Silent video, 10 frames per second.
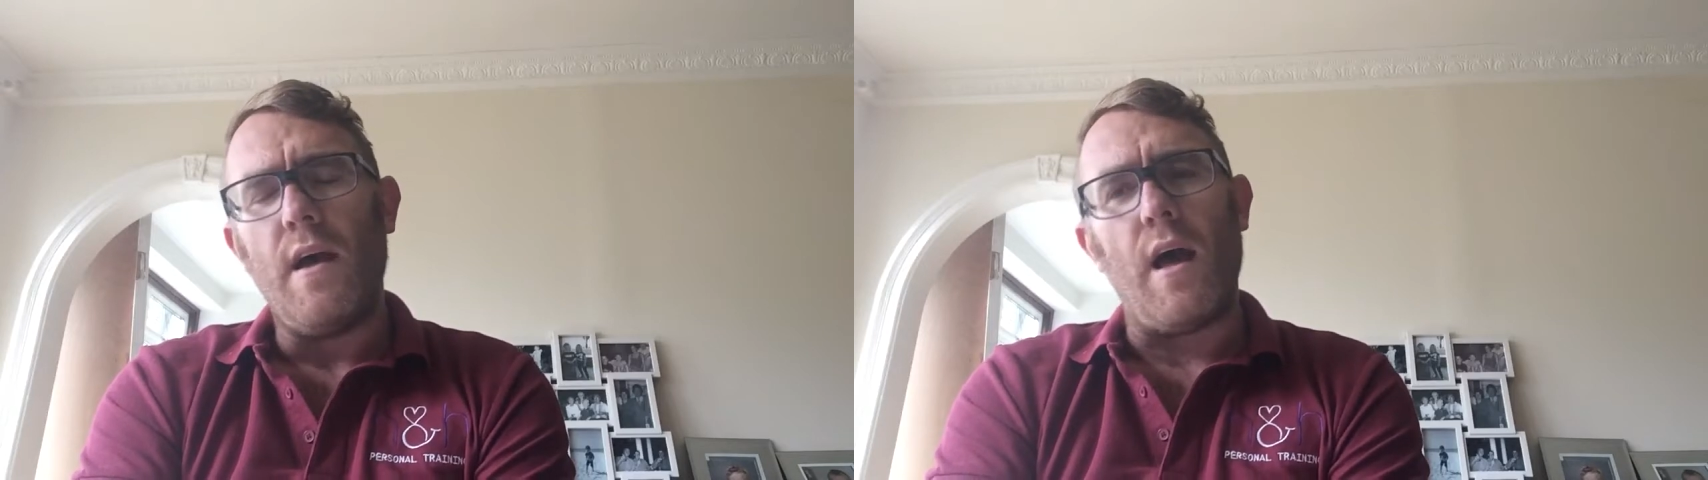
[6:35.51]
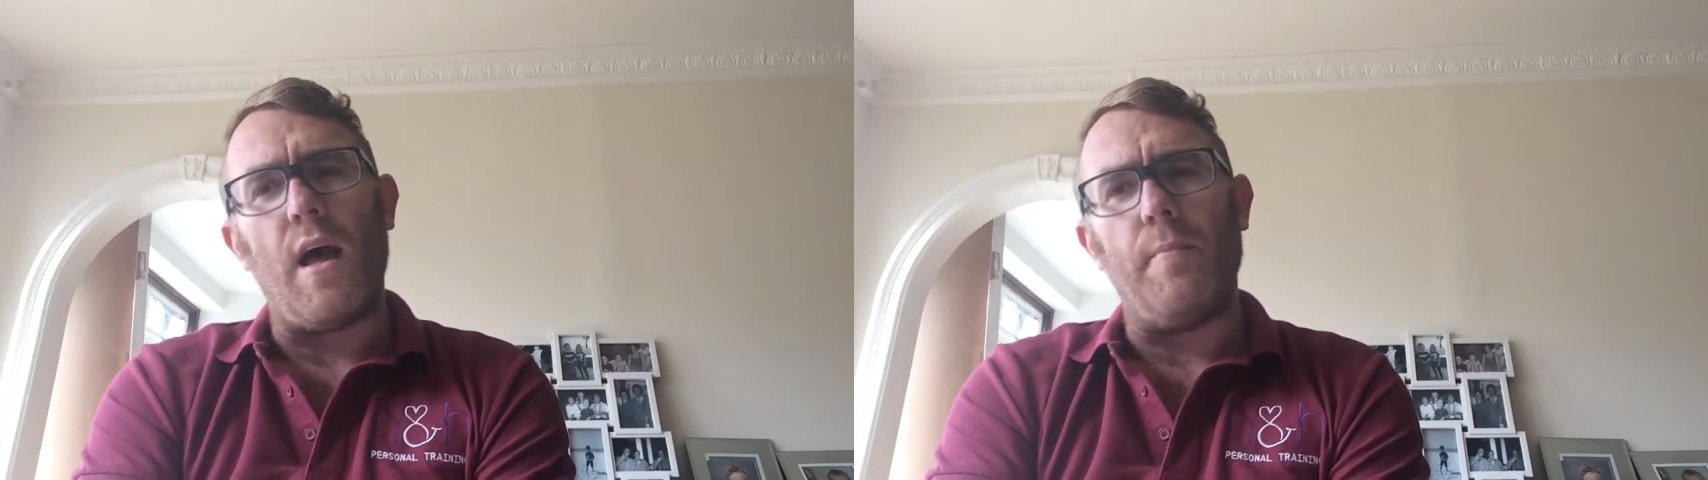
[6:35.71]

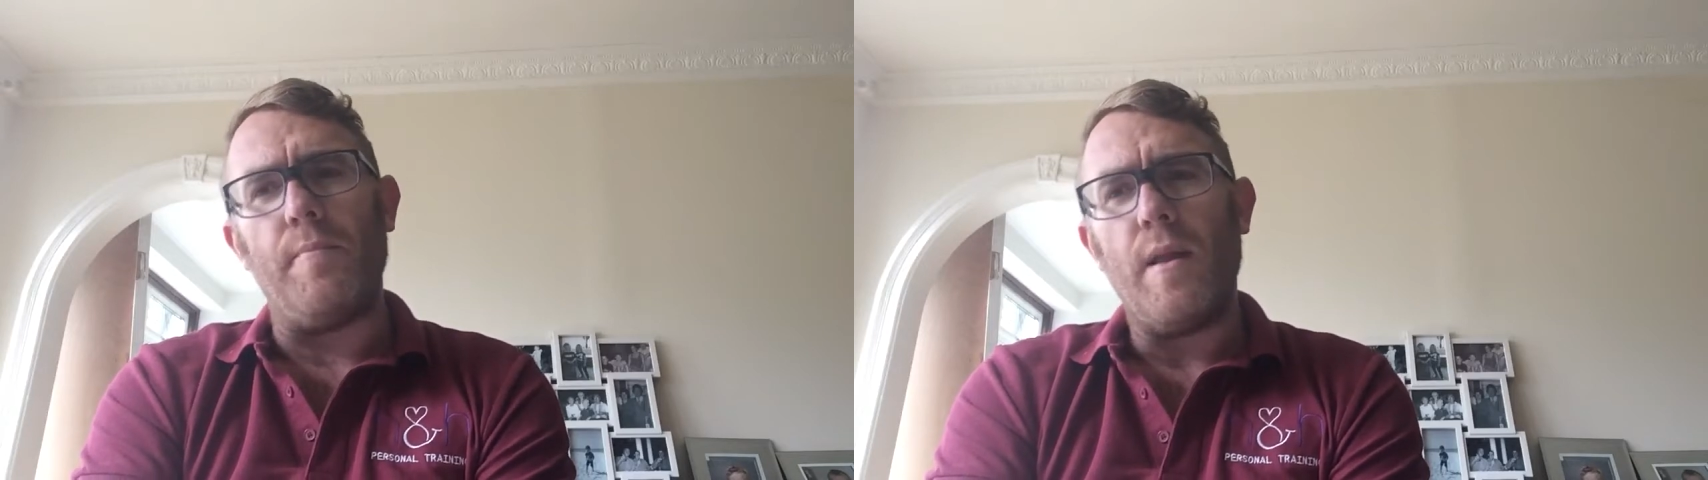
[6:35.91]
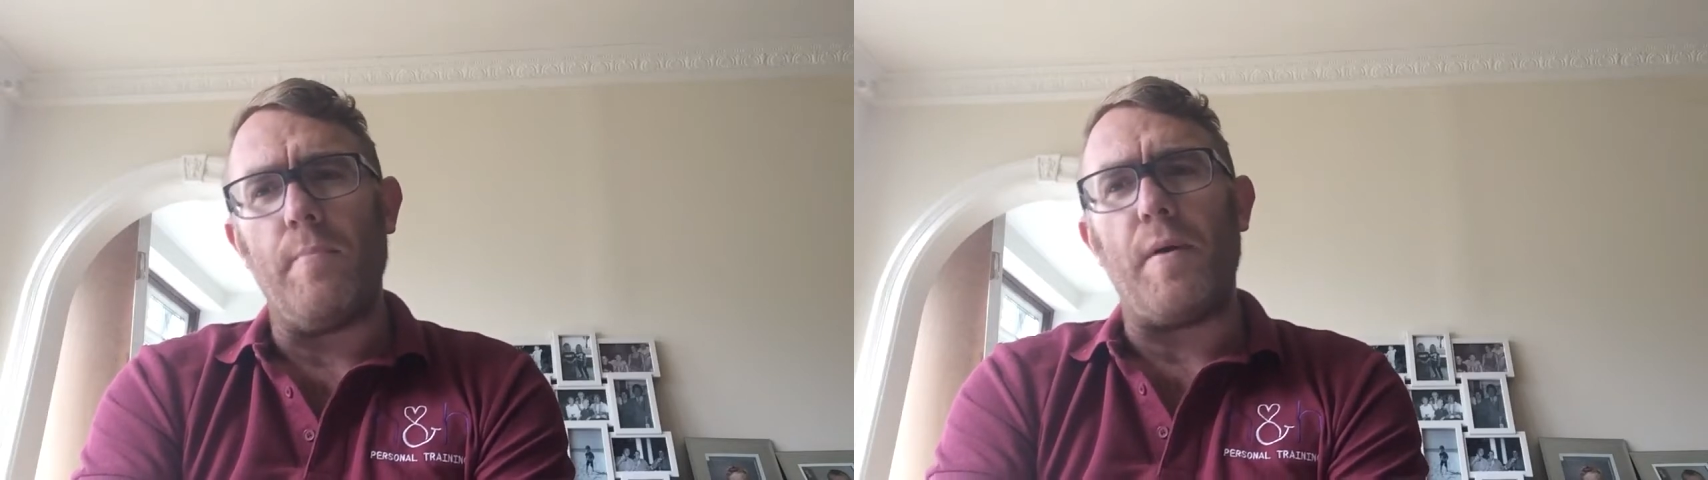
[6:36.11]
And
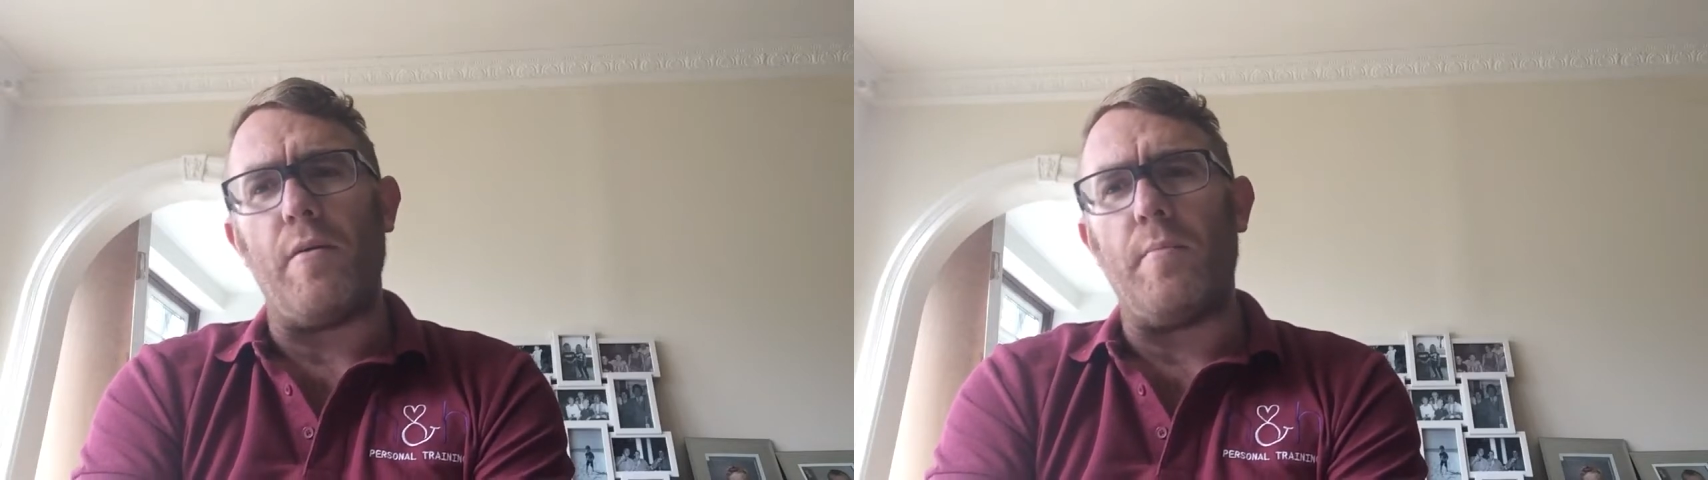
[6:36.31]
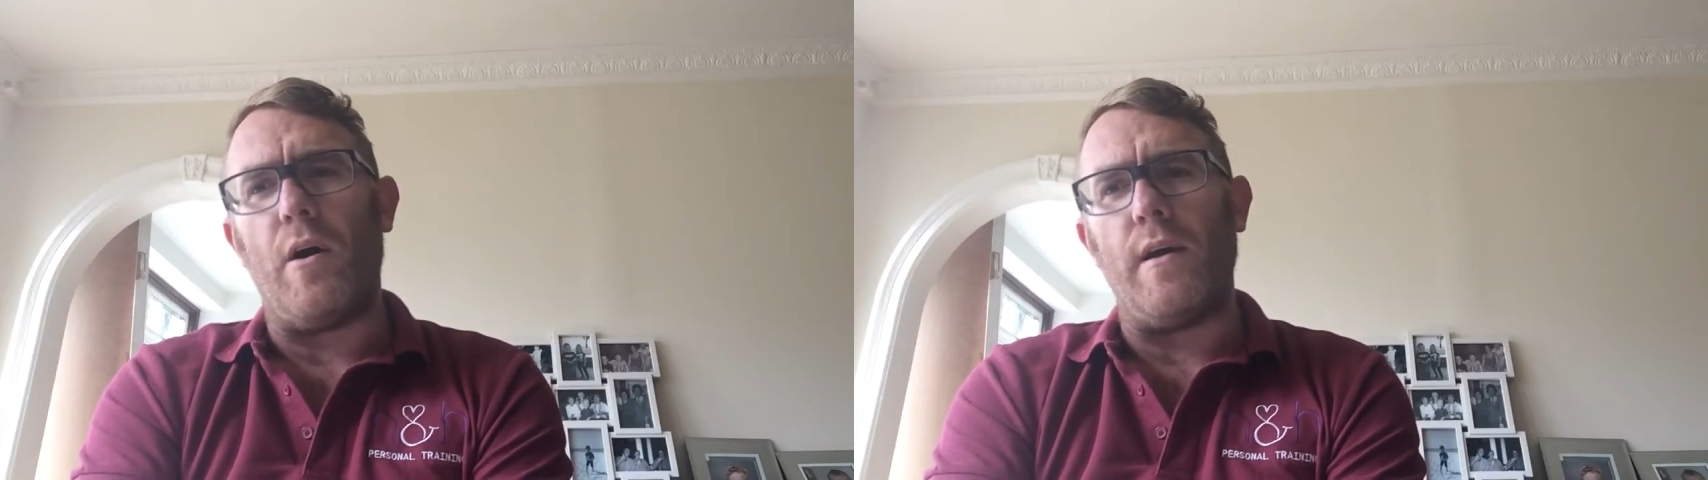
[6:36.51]

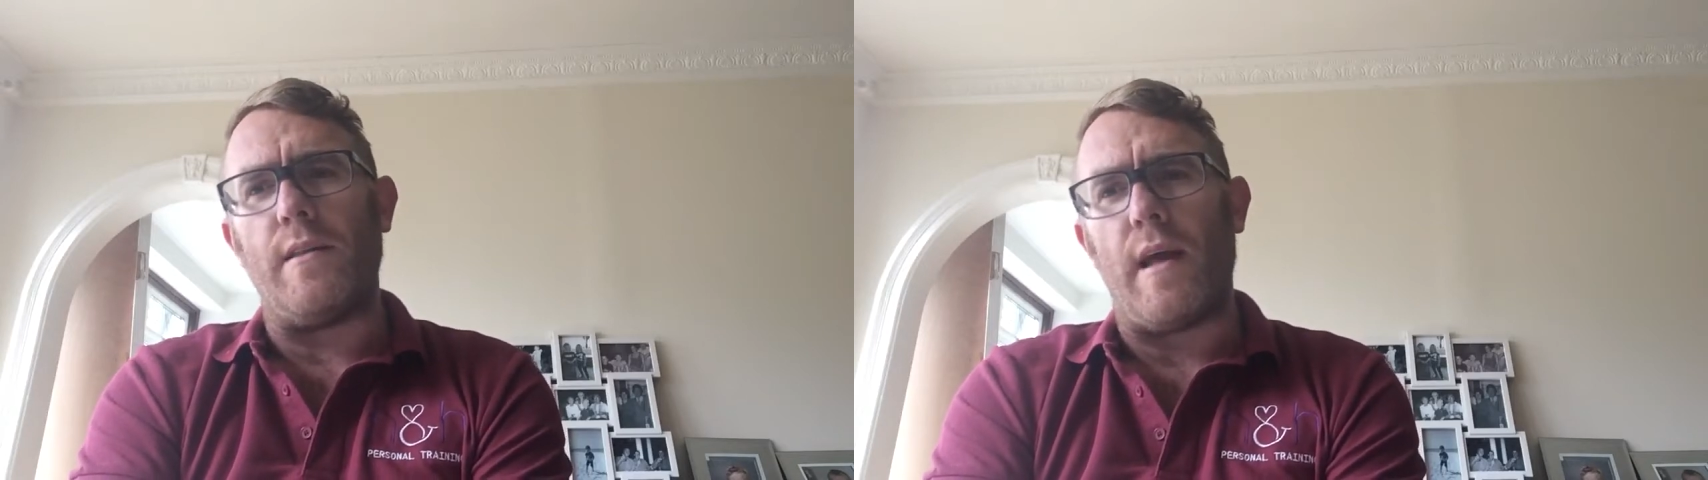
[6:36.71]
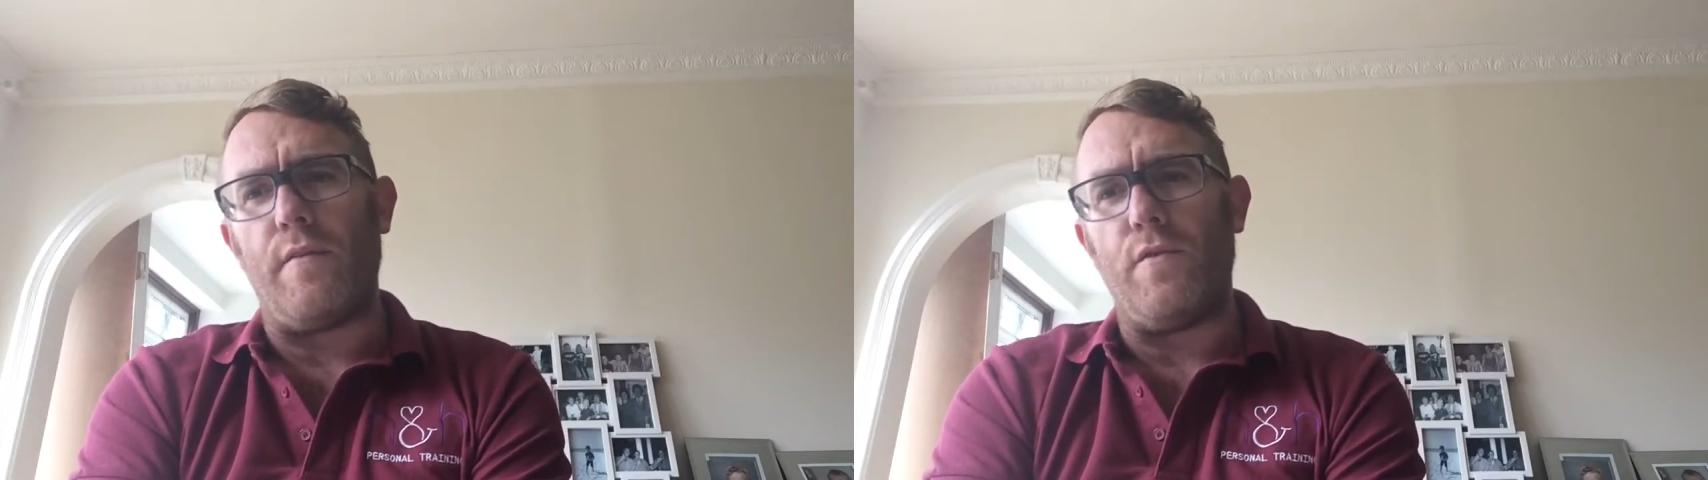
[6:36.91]
bear in
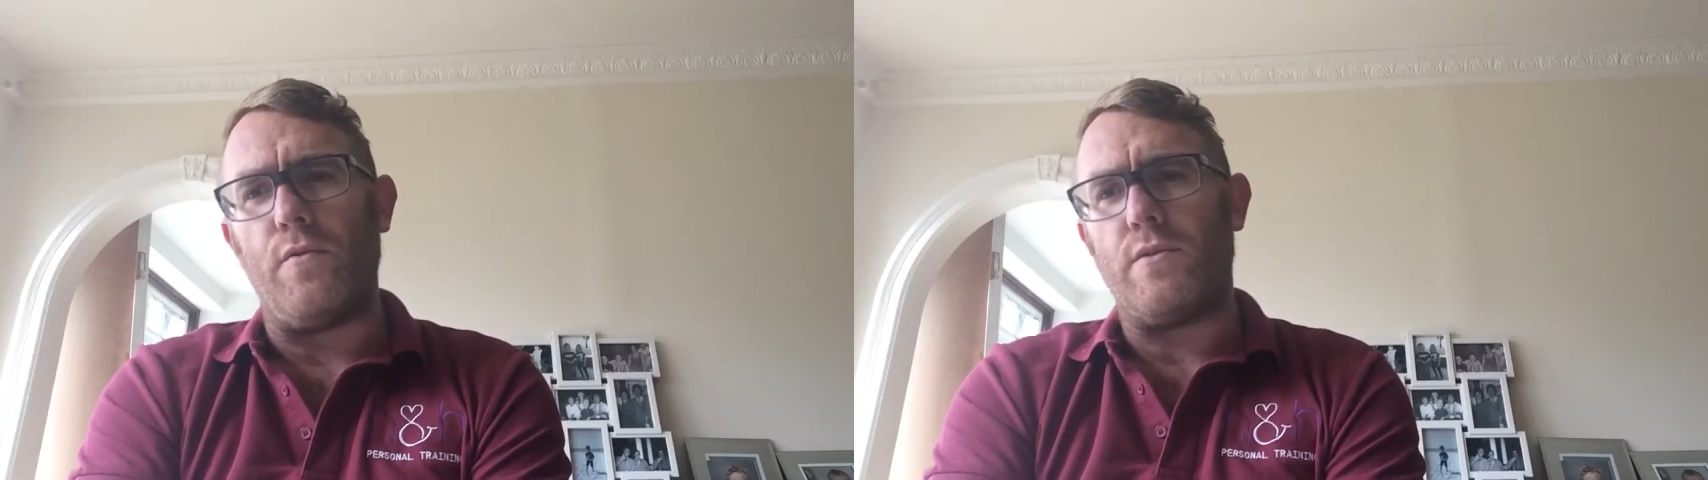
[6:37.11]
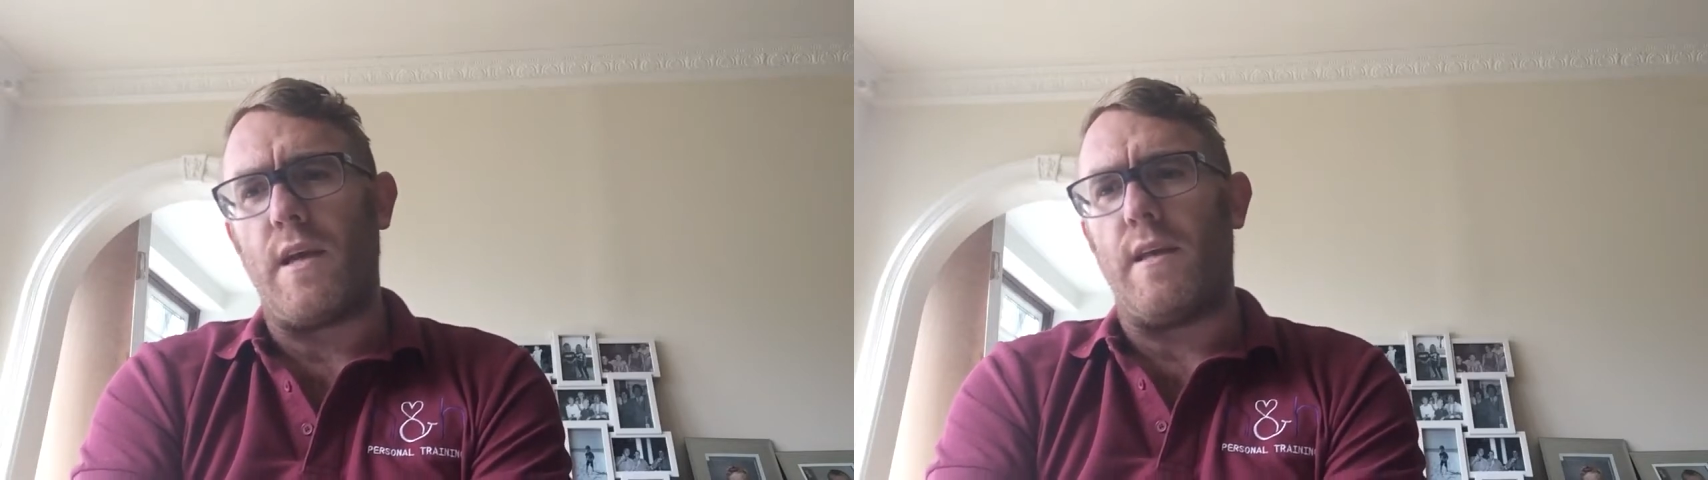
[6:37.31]
mind that if
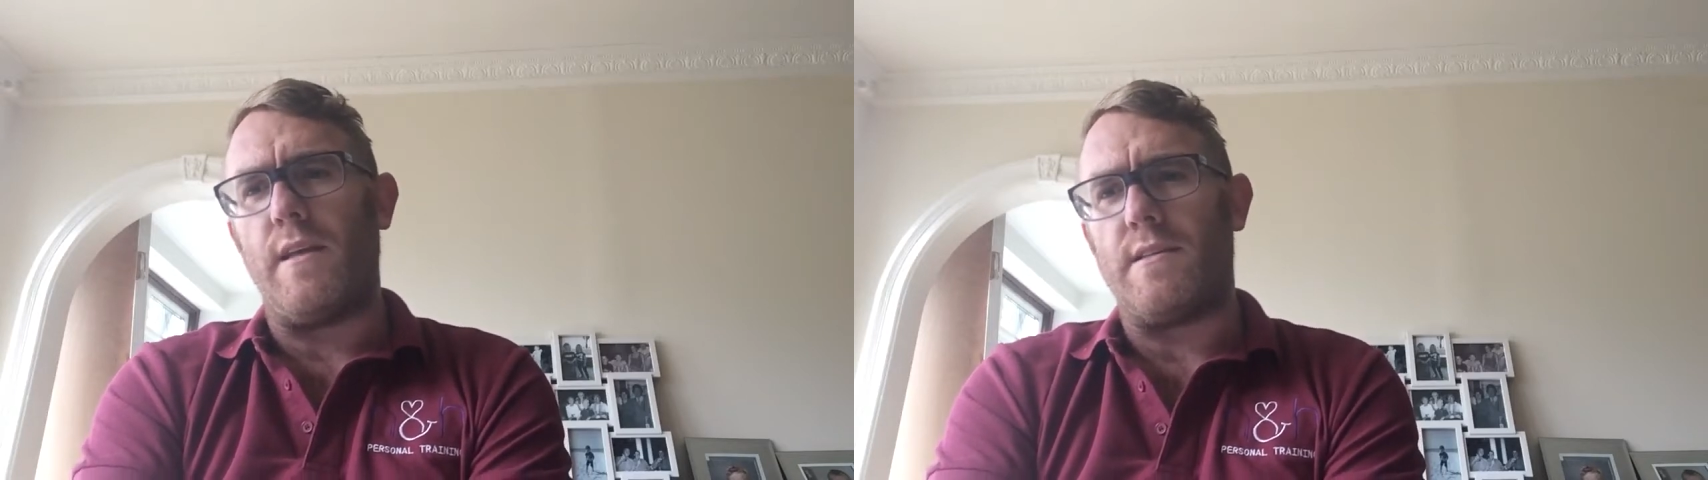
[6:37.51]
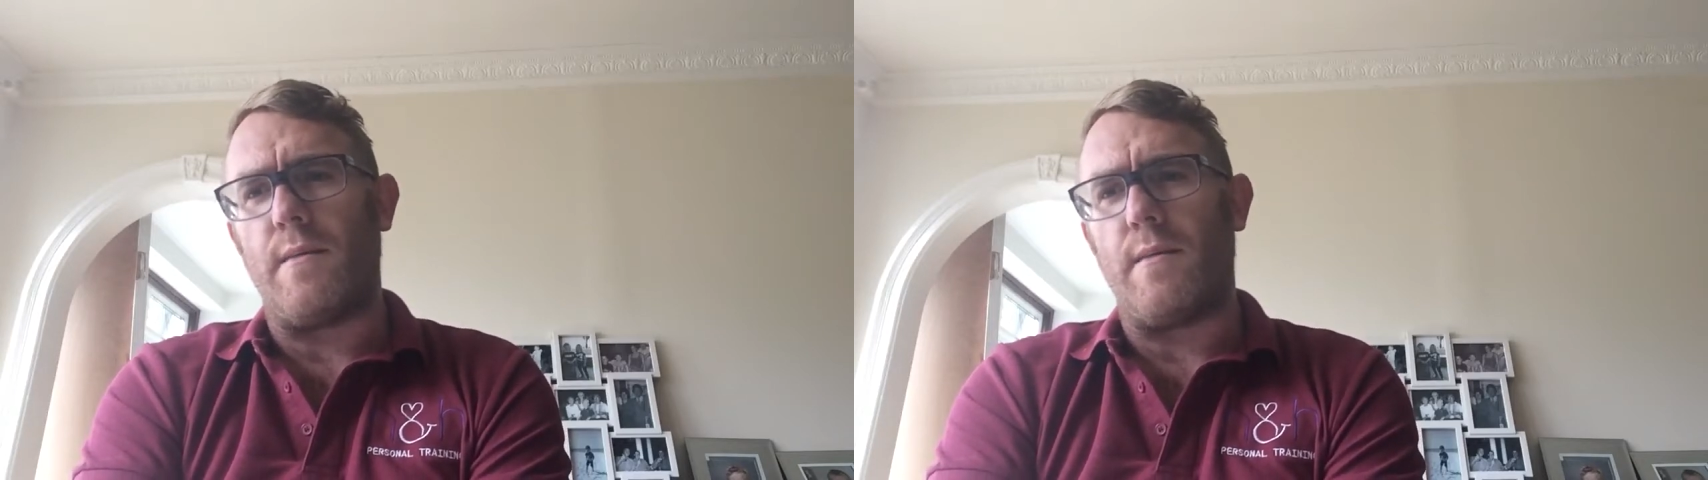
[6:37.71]
you're taking